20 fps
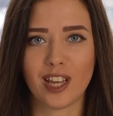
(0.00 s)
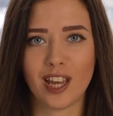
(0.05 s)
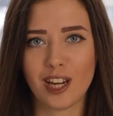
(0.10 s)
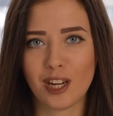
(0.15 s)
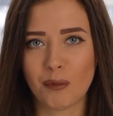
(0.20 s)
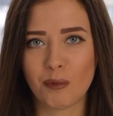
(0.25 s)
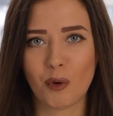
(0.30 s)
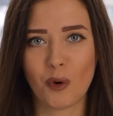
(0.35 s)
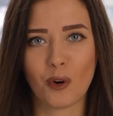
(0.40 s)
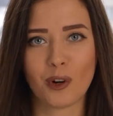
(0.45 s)

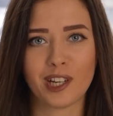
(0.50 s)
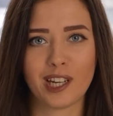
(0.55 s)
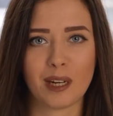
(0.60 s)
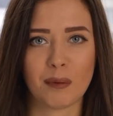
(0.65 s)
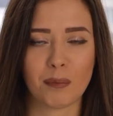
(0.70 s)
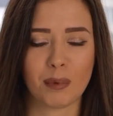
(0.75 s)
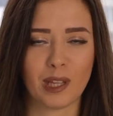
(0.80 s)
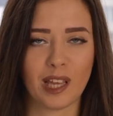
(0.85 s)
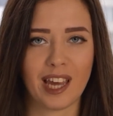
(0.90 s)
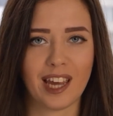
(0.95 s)
anymore get
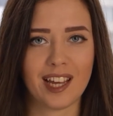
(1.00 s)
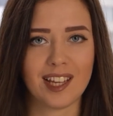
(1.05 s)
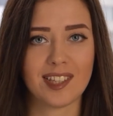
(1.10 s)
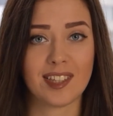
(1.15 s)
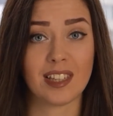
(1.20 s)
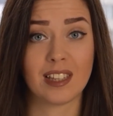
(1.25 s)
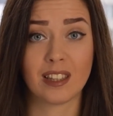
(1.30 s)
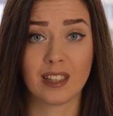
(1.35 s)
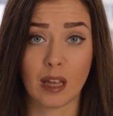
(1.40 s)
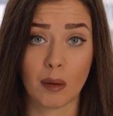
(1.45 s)
a place
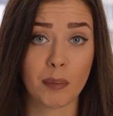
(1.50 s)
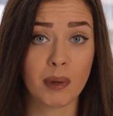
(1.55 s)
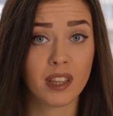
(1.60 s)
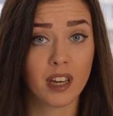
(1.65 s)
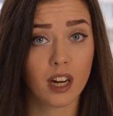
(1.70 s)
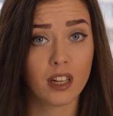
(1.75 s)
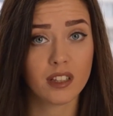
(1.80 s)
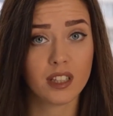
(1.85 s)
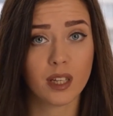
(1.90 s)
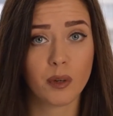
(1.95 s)
in
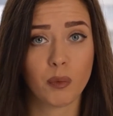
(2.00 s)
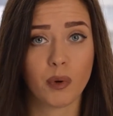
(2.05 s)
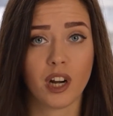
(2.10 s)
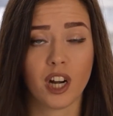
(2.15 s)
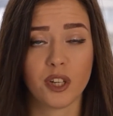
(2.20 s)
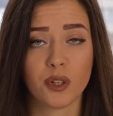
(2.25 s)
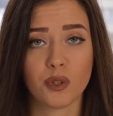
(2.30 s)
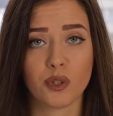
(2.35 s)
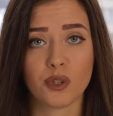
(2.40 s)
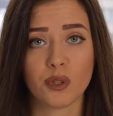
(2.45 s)
Lappeenranta where
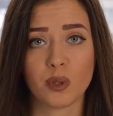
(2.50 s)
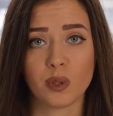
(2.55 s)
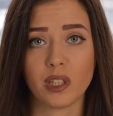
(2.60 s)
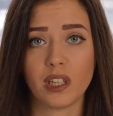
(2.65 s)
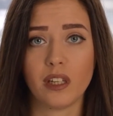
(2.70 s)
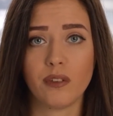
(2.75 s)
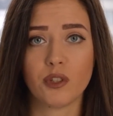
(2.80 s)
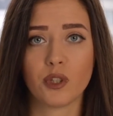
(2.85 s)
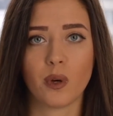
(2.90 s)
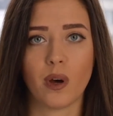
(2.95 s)
I used to
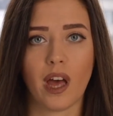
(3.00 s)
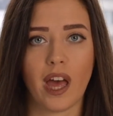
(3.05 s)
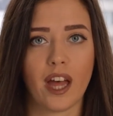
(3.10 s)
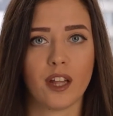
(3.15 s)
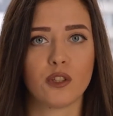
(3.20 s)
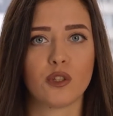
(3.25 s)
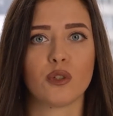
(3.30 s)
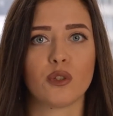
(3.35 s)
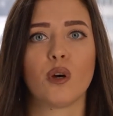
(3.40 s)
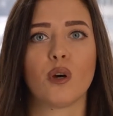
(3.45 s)
live, so I
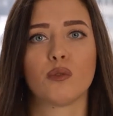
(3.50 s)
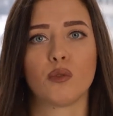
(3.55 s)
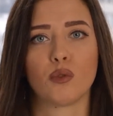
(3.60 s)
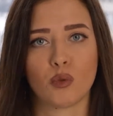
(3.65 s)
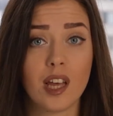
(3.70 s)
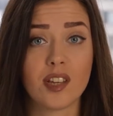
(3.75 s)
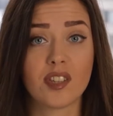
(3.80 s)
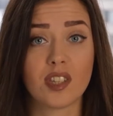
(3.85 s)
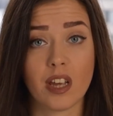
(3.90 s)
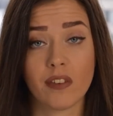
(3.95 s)
had to go to
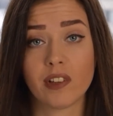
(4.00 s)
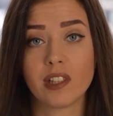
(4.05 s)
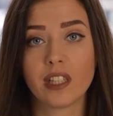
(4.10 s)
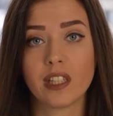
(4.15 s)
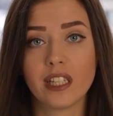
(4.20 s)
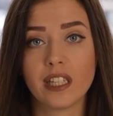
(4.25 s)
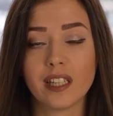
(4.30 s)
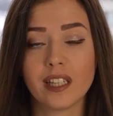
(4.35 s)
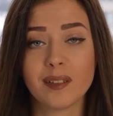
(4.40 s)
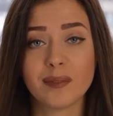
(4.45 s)

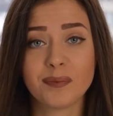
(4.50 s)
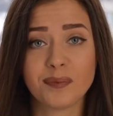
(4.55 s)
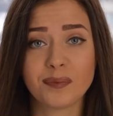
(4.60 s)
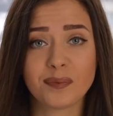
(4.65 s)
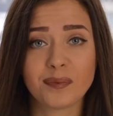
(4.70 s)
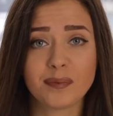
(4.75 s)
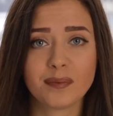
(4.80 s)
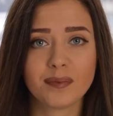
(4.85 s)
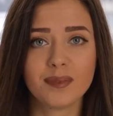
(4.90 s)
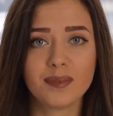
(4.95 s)
Savonlinna
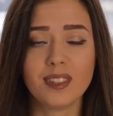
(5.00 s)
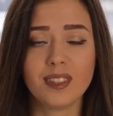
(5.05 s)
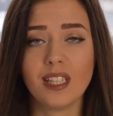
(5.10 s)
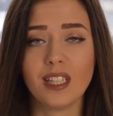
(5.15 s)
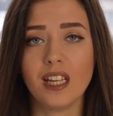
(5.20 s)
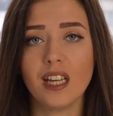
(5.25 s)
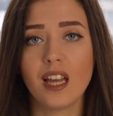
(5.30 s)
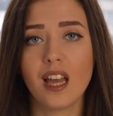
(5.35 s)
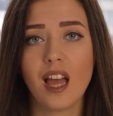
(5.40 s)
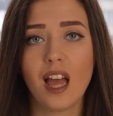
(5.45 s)

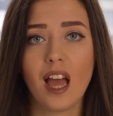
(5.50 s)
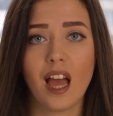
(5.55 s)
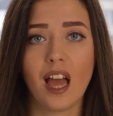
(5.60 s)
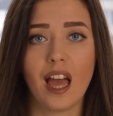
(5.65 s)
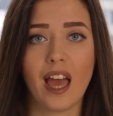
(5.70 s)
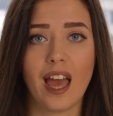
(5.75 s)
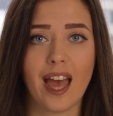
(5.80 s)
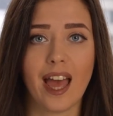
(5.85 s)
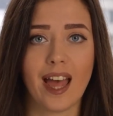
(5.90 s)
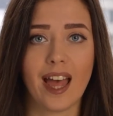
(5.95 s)

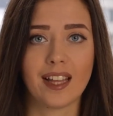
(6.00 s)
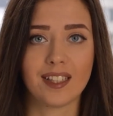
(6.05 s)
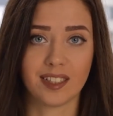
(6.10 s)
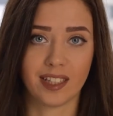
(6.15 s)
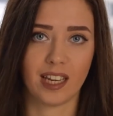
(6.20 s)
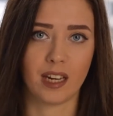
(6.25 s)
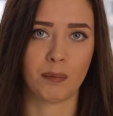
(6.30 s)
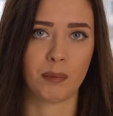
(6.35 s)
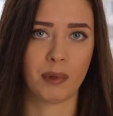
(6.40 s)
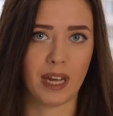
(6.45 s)
and
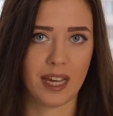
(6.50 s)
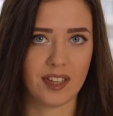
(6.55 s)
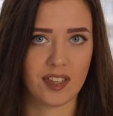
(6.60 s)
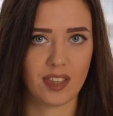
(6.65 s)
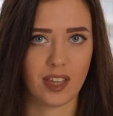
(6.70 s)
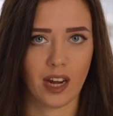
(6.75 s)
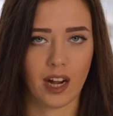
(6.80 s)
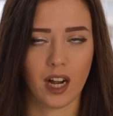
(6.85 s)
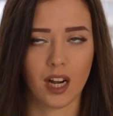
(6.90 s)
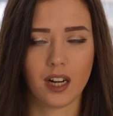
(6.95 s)
get a place
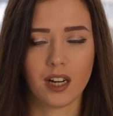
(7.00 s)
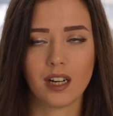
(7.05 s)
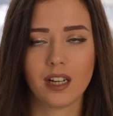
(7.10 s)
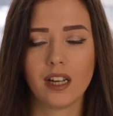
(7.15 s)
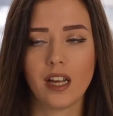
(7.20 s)
there.